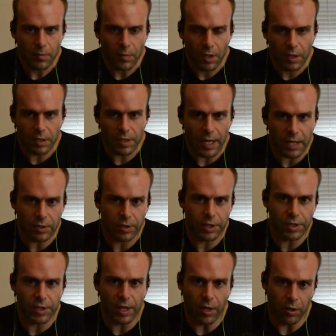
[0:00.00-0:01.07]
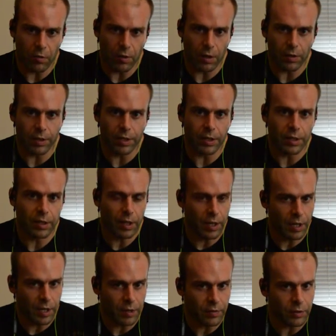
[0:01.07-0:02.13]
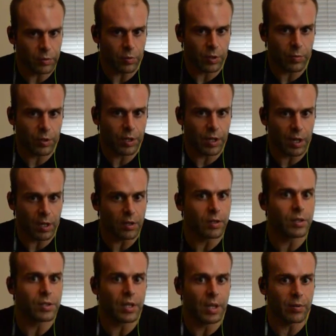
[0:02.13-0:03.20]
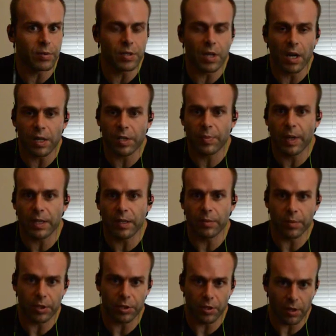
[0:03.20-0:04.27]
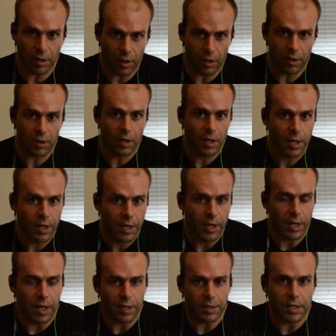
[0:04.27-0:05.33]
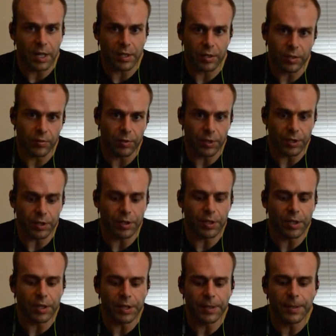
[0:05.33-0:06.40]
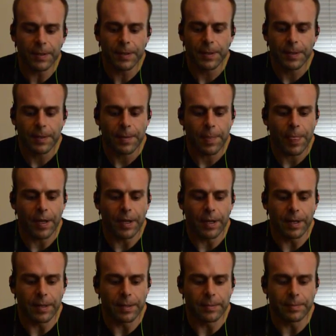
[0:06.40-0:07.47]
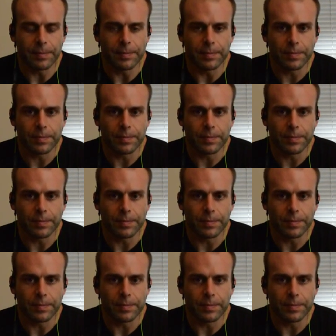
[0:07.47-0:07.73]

is actually the sound quality. For $21, I was not expecting much at all, and it's actually really good. Not